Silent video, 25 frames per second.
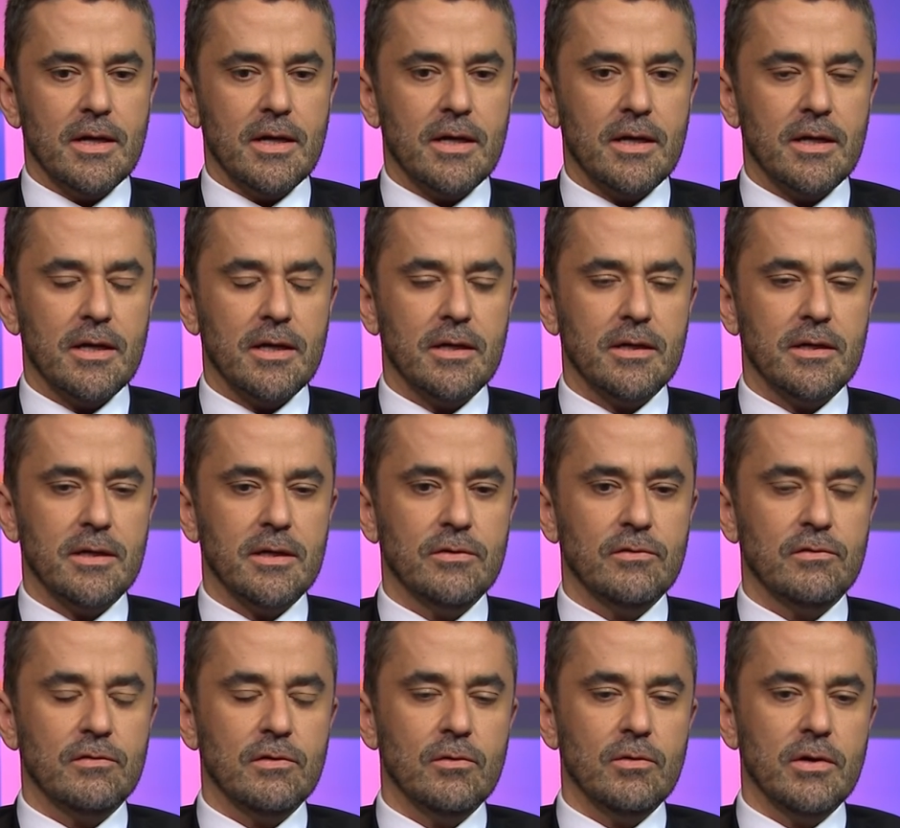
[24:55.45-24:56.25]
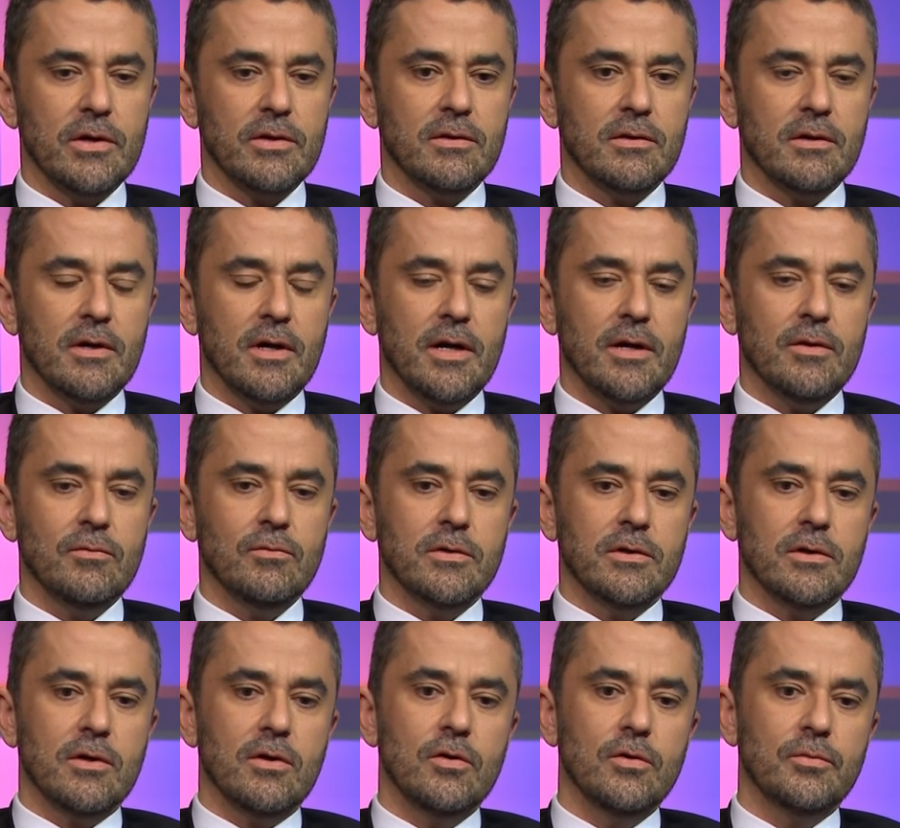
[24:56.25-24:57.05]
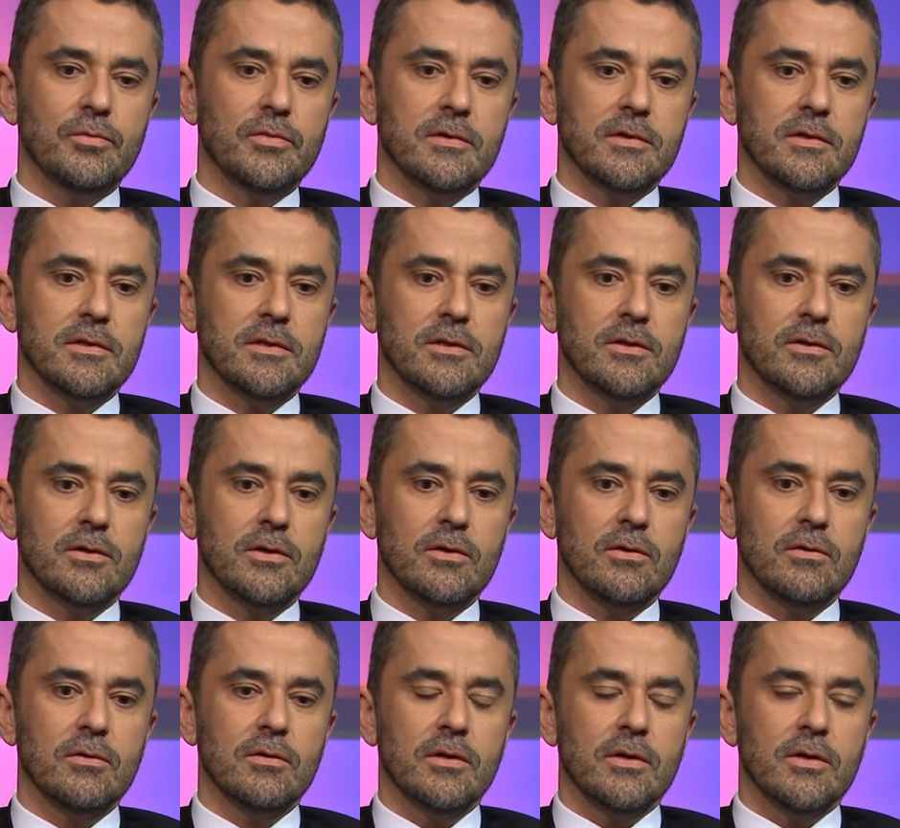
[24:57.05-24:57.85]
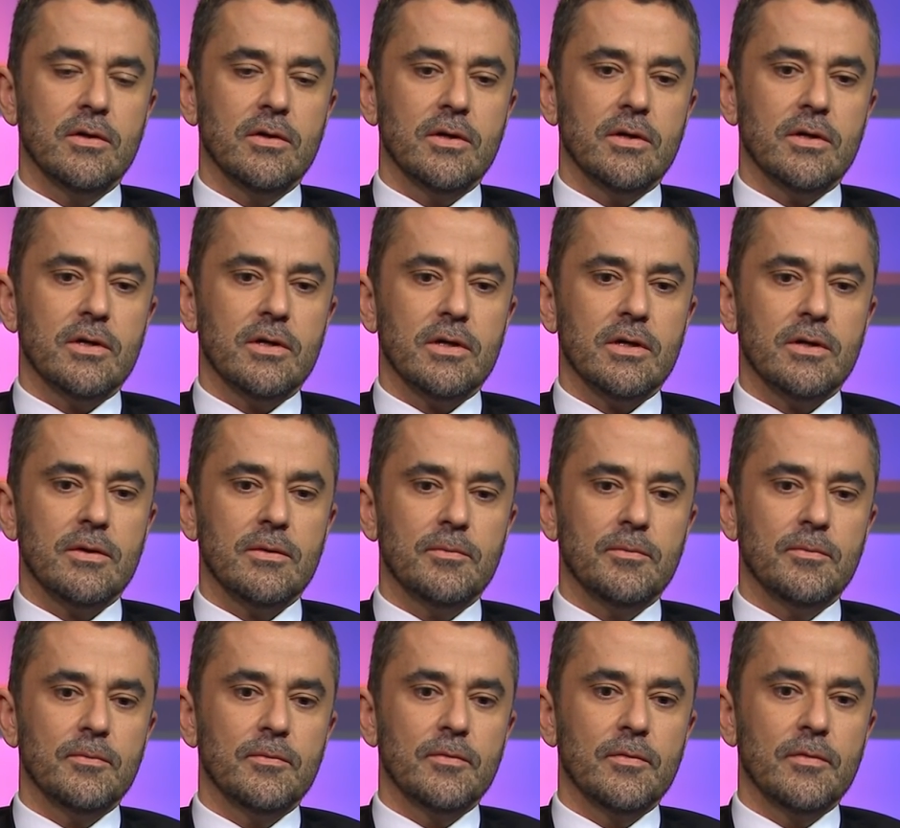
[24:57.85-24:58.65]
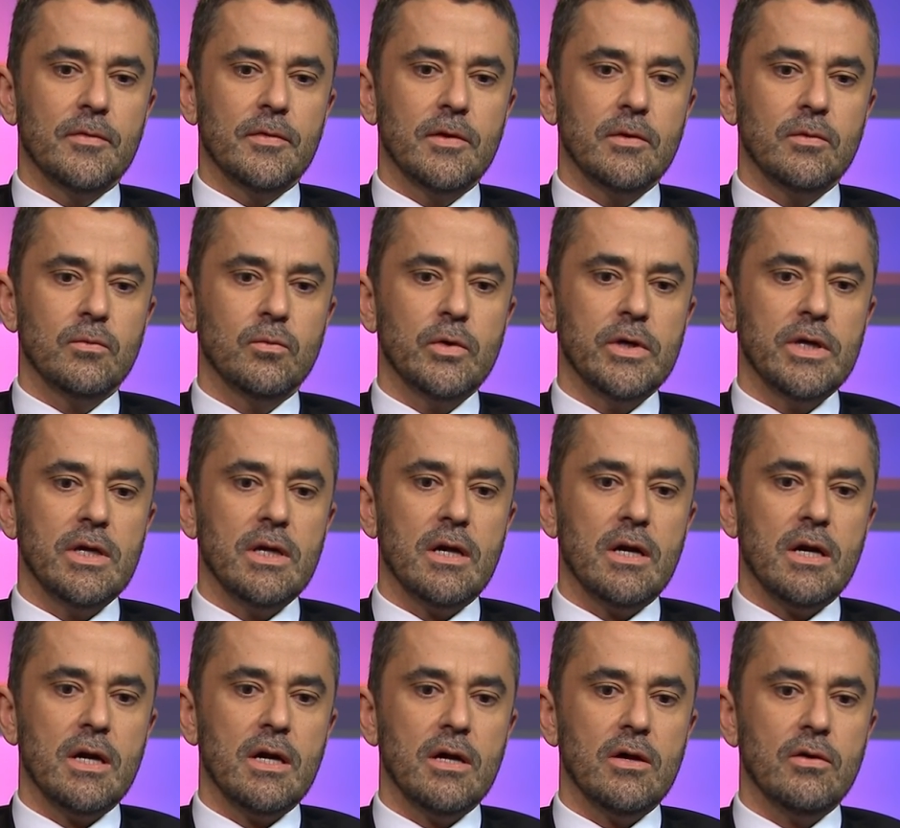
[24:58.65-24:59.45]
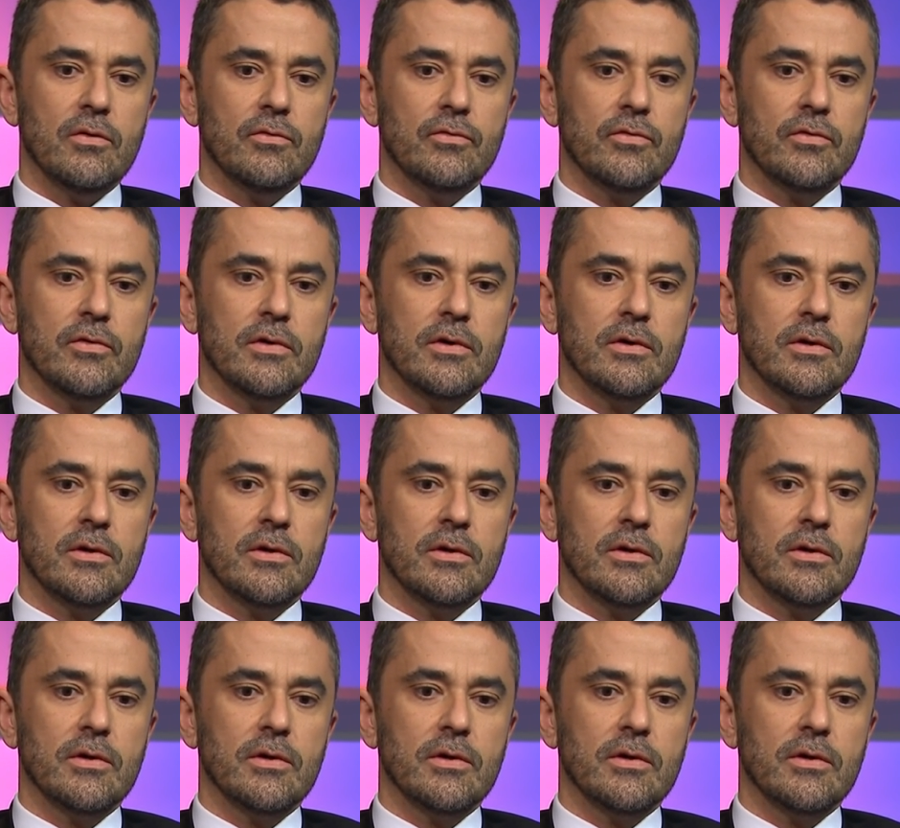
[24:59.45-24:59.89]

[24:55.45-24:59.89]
and so I would hope that that we have,